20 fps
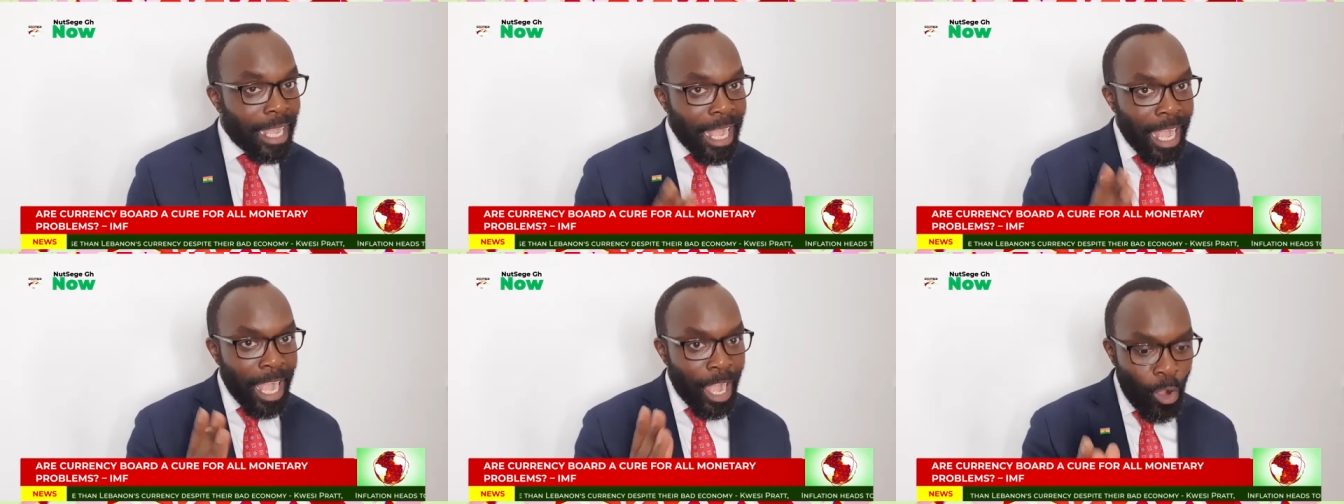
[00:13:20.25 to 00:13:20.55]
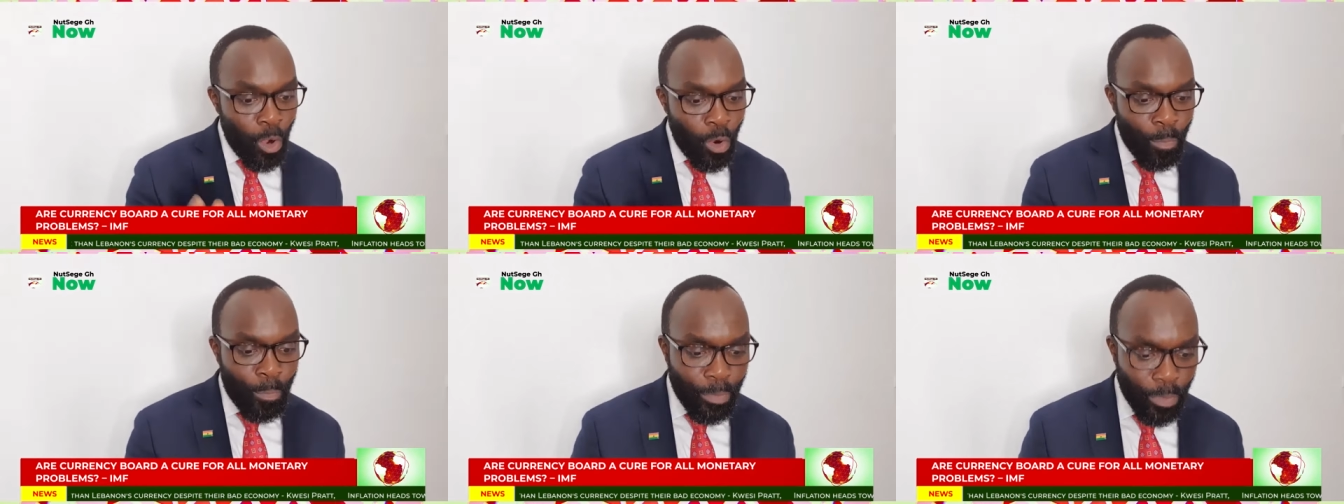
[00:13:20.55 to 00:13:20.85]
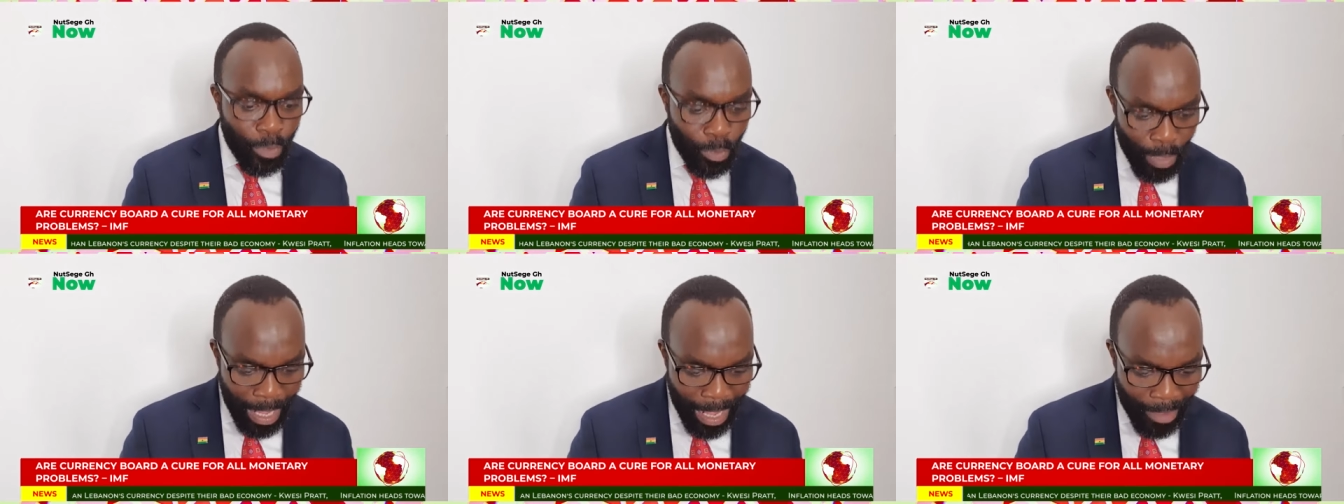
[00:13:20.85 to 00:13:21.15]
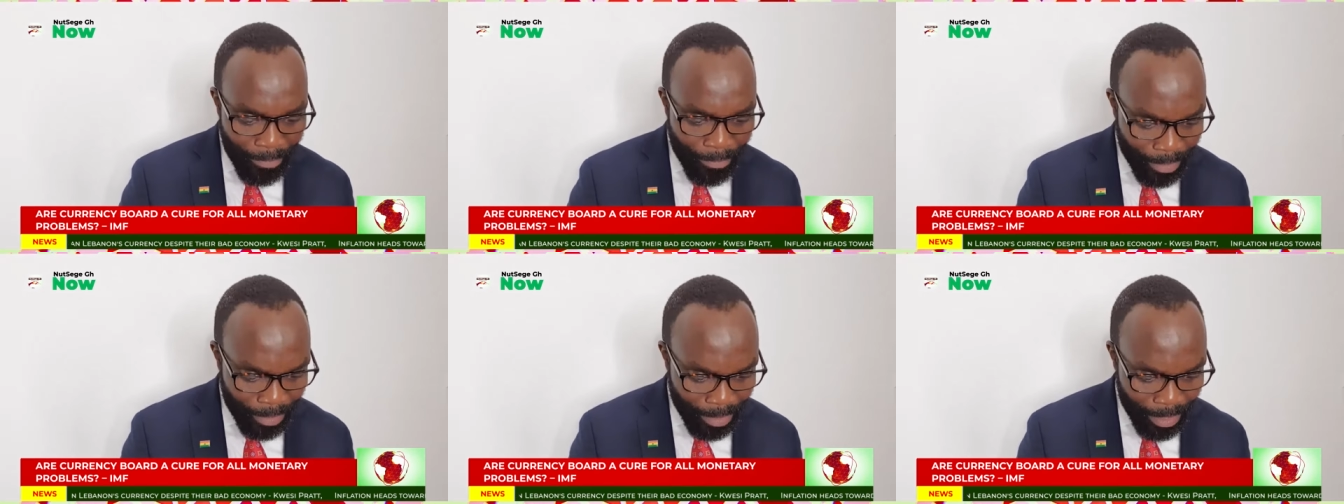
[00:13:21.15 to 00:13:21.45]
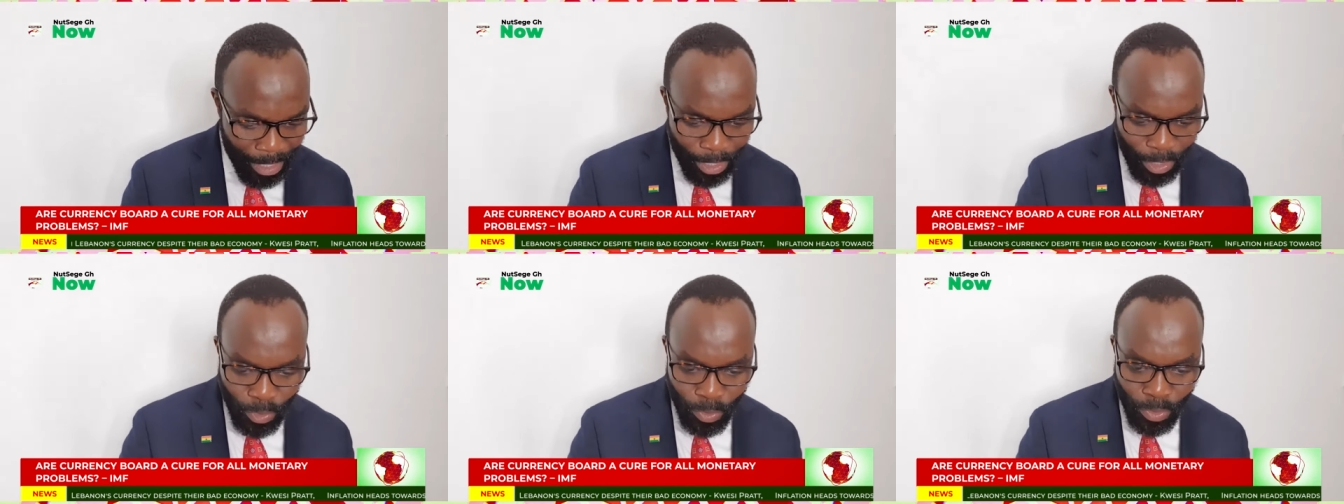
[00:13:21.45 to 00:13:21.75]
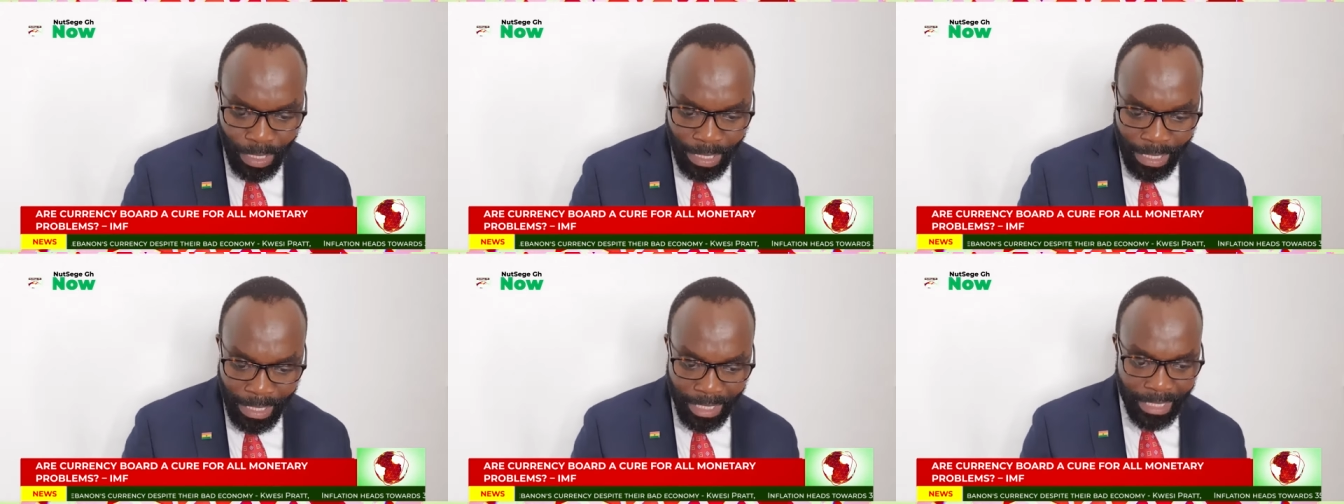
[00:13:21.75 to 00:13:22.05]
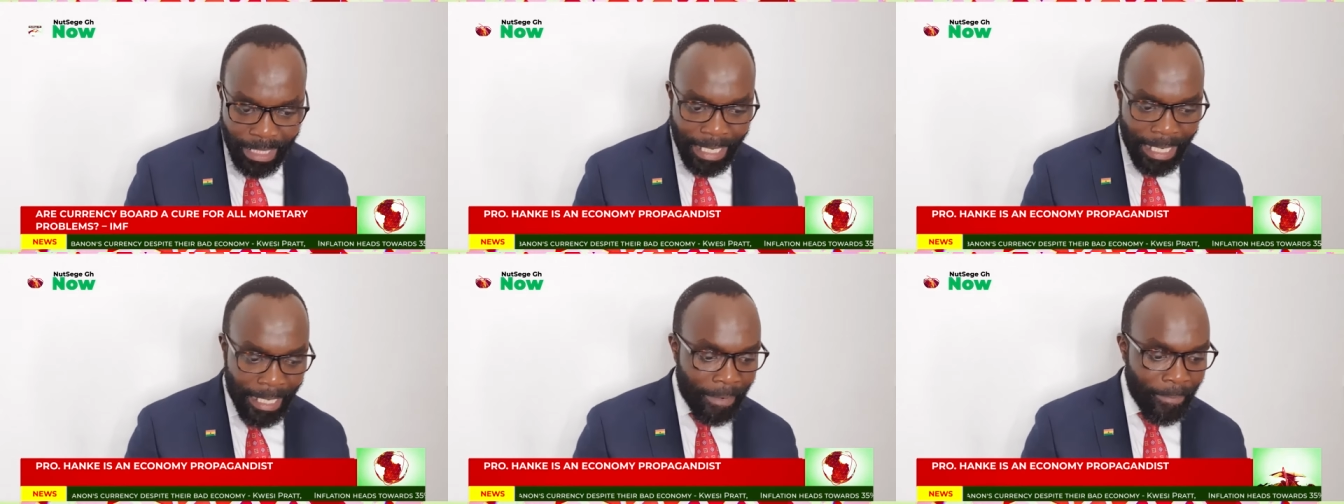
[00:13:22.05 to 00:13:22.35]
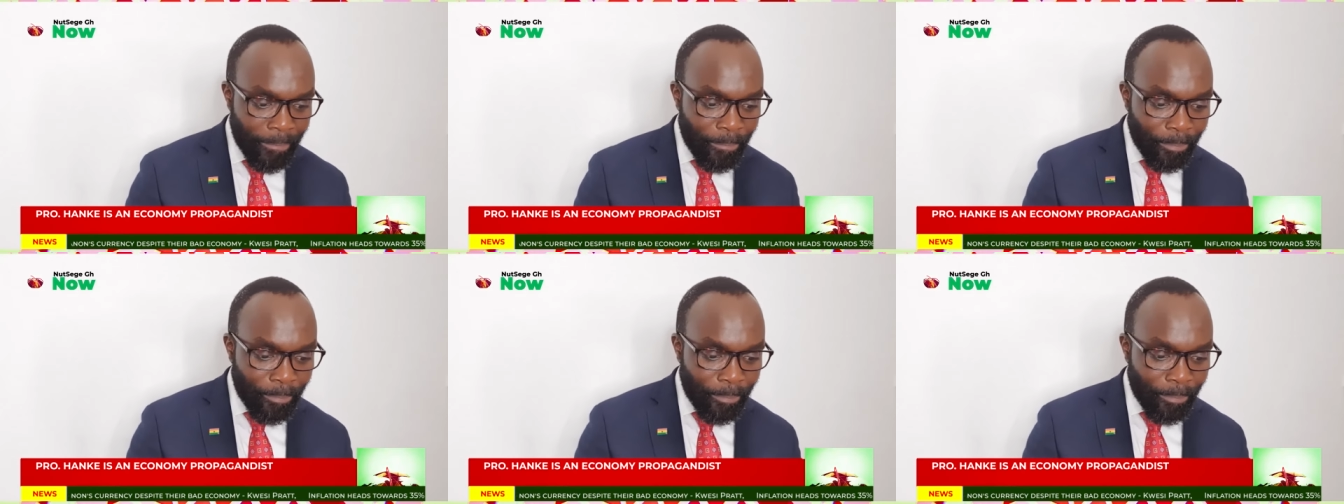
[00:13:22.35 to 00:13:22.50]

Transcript: I hope you have uh, your listening.